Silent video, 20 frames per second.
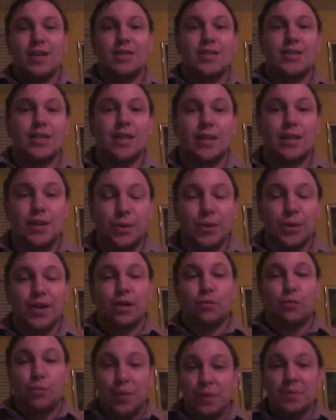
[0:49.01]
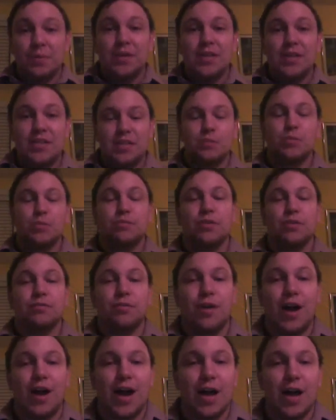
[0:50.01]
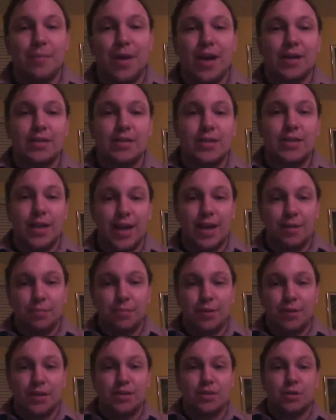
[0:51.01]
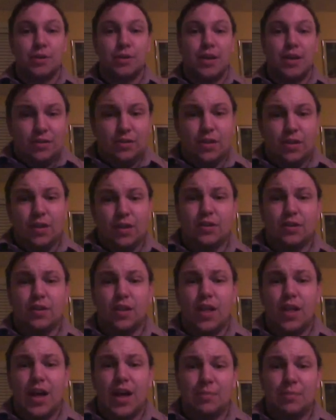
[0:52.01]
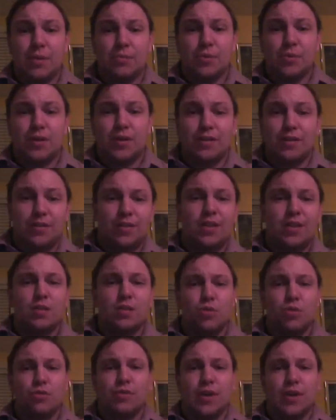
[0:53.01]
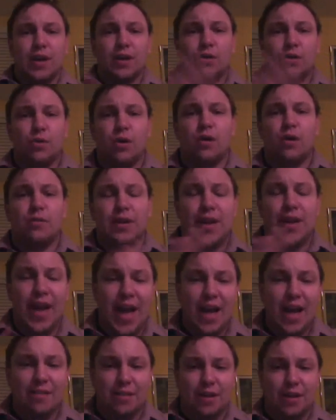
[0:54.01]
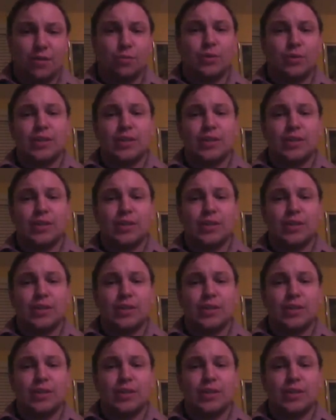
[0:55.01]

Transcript: said that they were going to re release the movie for IMAX and big screen so that a lot of people can see the movie who already haven't.